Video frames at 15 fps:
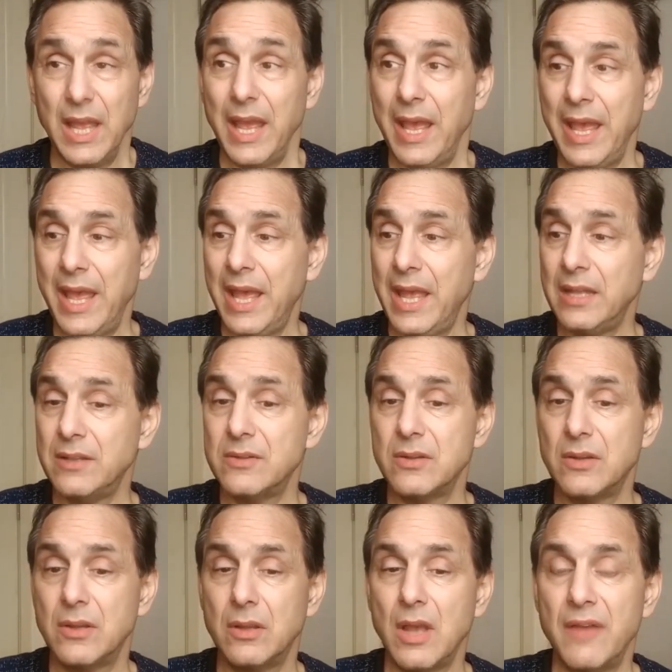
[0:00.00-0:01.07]
And
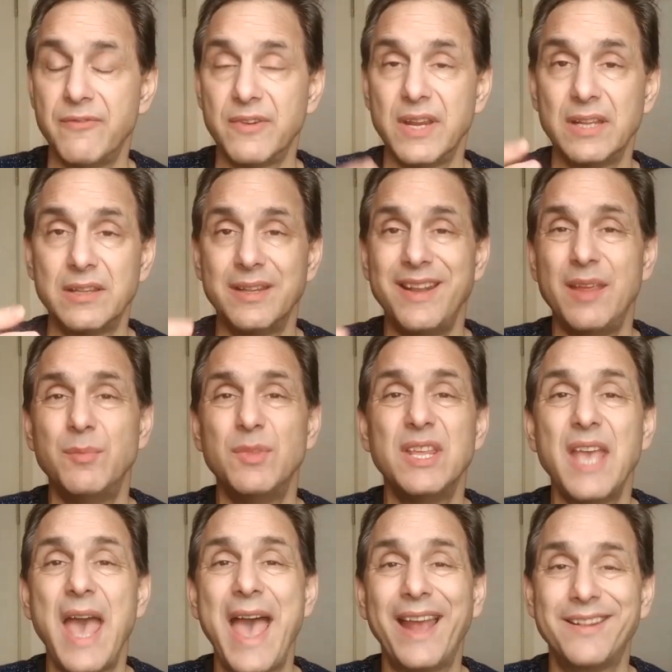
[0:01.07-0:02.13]
I forget the name of
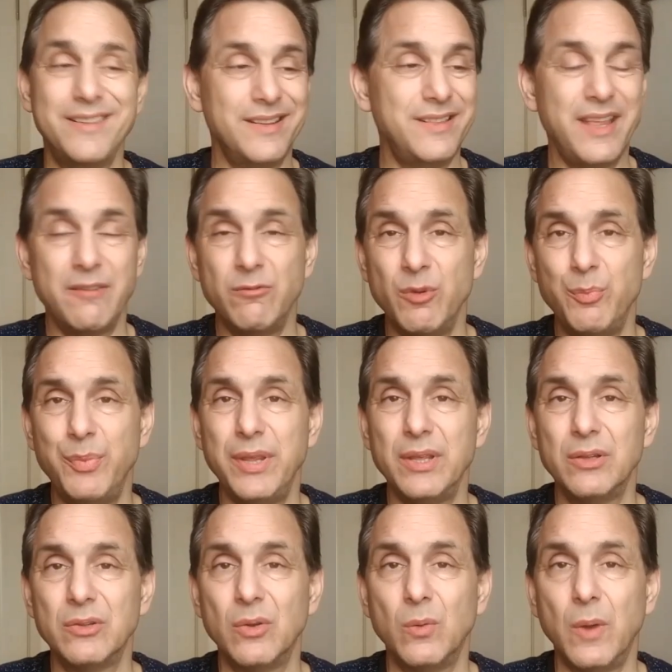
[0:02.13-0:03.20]
the act that they
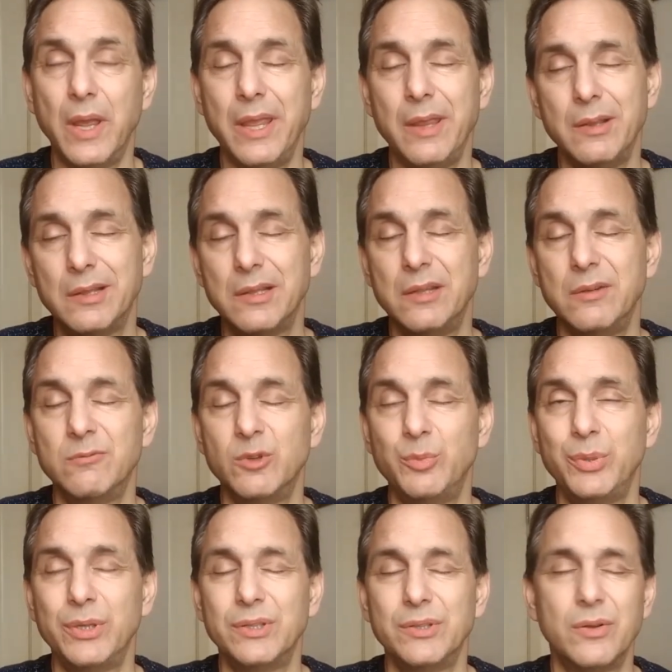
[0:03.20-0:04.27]
repealed away. Clinton
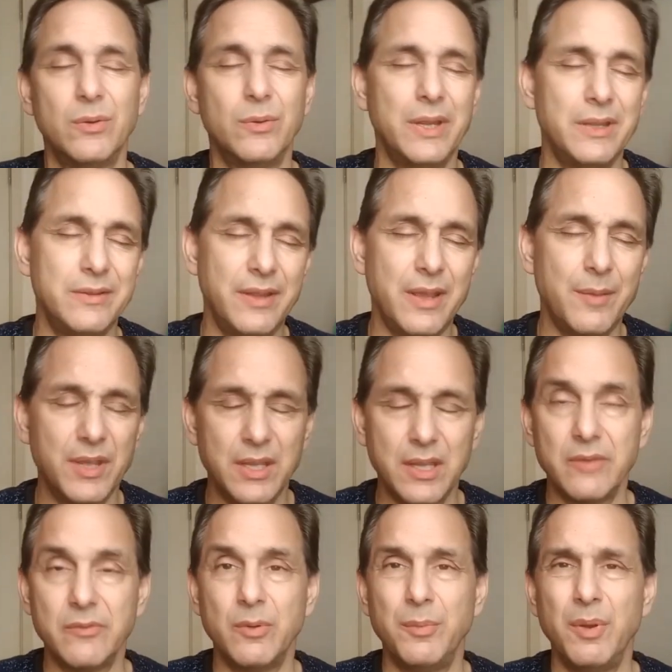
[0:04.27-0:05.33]
repealed it away. Damn, I
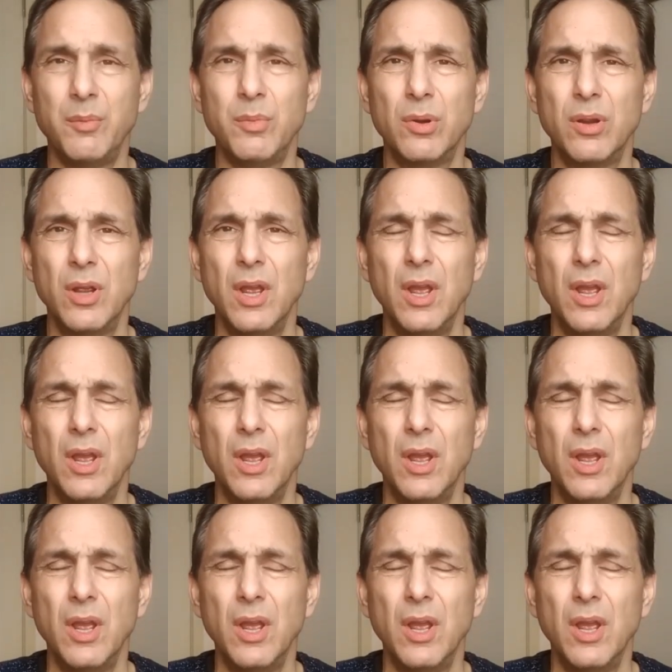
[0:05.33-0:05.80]
can't remember.